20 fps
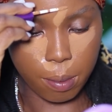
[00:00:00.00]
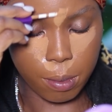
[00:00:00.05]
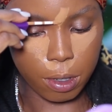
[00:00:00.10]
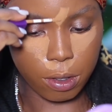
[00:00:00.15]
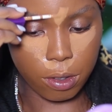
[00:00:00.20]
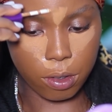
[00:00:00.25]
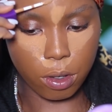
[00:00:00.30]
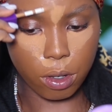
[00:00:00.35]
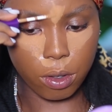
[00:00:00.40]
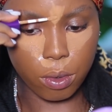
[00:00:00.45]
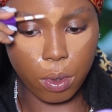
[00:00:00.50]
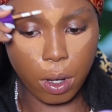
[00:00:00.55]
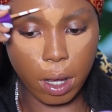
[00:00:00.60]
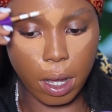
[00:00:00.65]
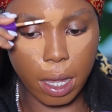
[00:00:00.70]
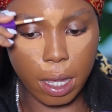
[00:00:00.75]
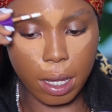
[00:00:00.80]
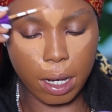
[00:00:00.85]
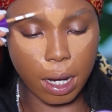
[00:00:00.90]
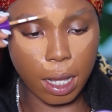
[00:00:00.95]
make sure you
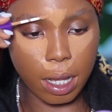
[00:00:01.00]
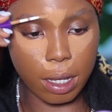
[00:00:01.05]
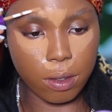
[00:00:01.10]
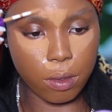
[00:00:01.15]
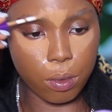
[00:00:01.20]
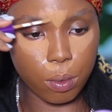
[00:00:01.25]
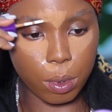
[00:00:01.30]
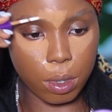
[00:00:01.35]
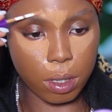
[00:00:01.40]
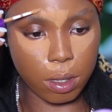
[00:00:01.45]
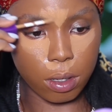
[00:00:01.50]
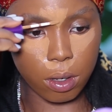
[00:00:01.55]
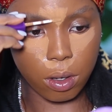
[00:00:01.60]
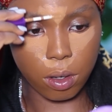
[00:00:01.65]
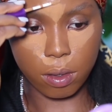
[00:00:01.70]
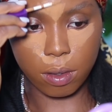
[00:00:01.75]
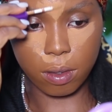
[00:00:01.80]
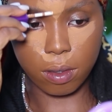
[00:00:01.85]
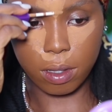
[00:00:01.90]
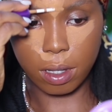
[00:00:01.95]
highlight with
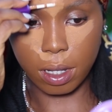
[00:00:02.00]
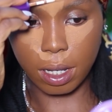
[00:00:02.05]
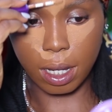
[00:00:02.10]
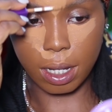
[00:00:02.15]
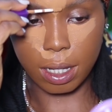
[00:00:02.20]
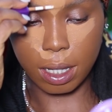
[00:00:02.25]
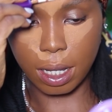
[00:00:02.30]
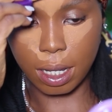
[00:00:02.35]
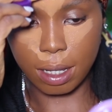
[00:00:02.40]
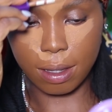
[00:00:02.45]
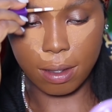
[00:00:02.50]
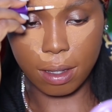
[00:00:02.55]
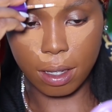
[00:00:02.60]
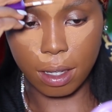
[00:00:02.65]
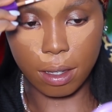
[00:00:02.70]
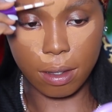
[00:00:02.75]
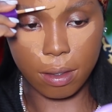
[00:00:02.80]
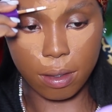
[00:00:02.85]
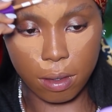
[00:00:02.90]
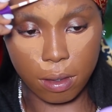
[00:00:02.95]
concealer that
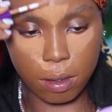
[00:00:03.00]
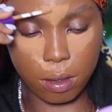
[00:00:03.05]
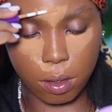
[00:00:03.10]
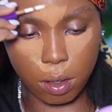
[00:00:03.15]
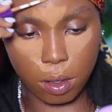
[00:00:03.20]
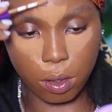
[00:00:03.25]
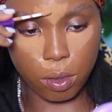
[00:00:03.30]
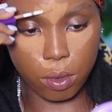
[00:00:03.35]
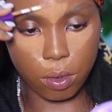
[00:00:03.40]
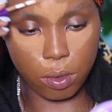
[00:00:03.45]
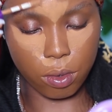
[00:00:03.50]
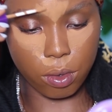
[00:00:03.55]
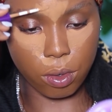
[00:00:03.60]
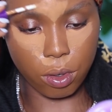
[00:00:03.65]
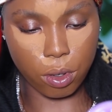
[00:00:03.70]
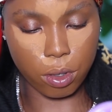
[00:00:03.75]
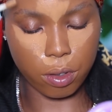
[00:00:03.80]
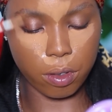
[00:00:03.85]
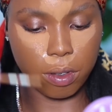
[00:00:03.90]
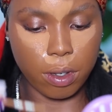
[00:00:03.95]
is close to
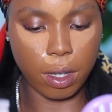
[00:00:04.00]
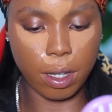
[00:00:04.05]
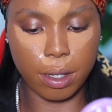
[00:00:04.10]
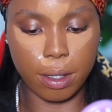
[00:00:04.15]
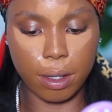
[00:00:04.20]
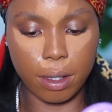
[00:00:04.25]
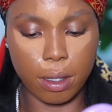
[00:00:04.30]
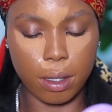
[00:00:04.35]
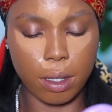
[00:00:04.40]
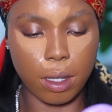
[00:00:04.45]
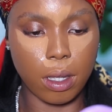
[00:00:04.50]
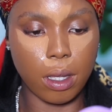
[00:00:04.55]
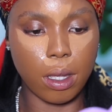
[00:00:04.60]
your shade,